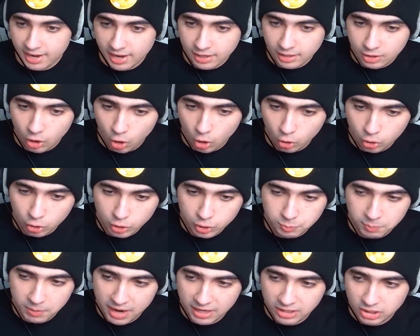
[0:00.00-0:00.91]
and Goku's
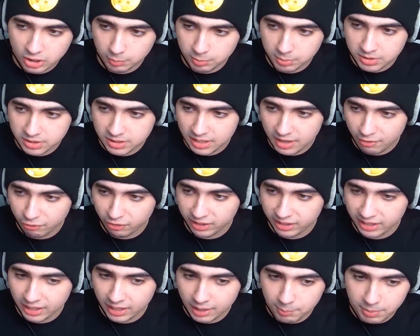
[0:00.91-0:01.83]
matchup is
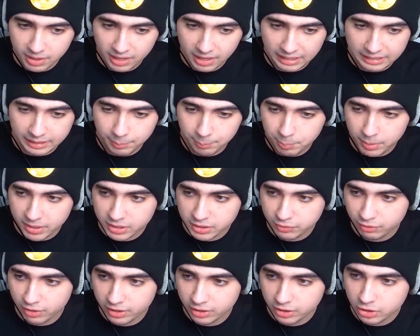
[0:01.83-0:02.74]
definitely going to be like the best
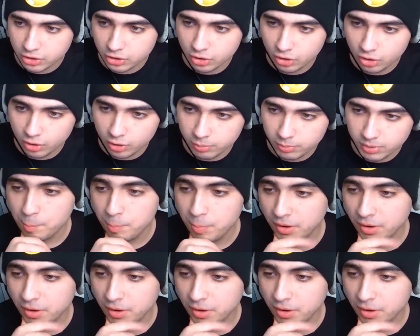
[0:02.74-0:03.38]
fight in this tournament.